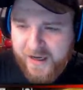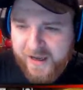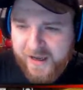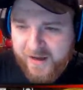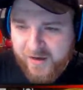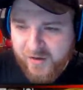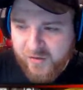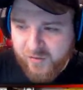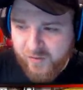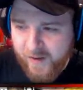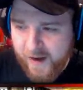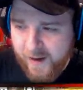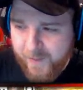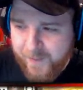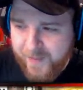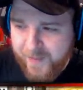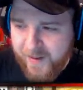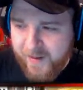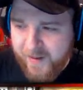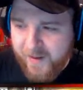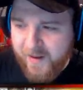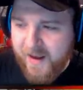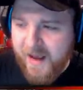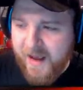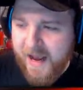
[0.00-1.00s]
grip,
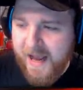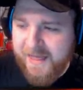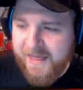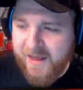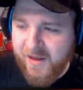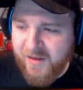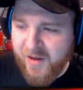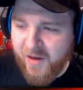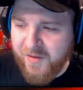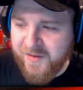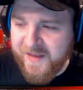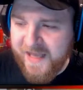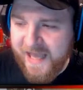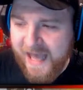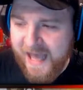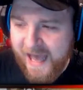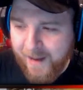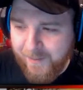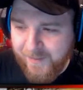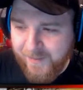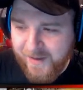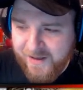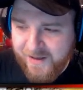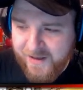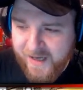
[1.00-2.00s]
and then on the
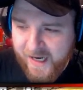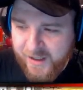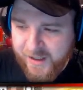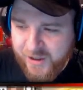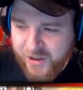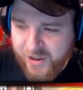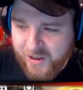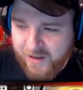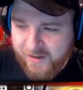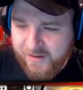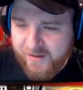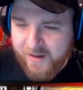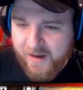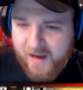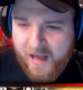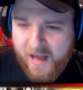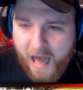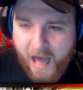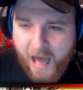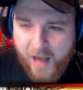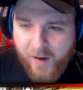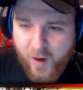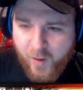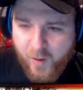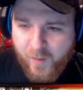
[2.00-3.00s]
ammunition
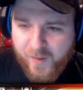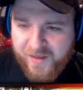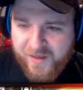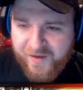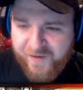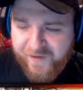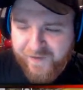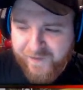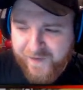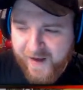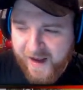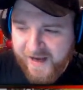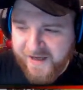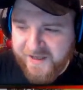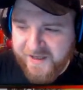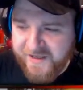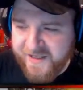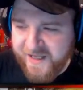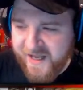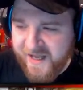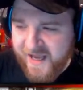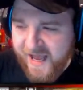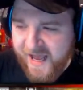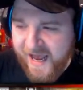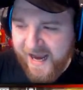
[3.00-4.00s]
I've gone with the fast
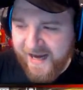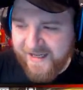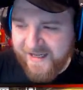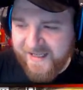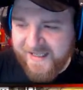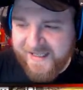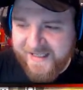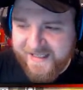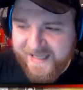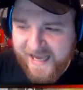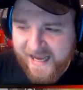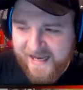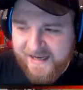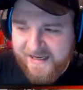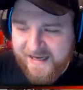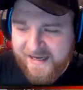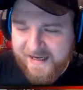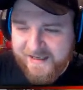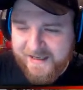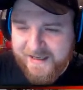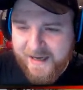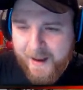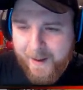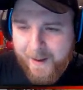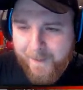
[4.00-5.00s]

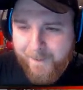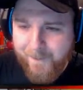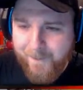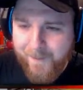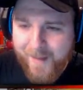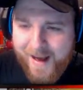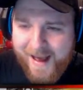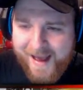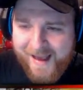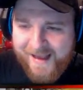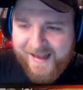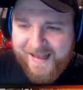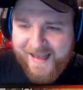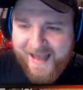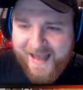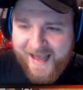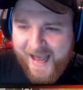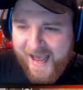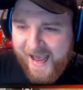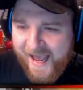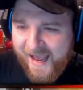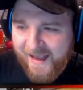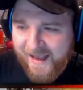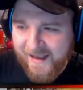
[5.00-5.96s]
extended mag A.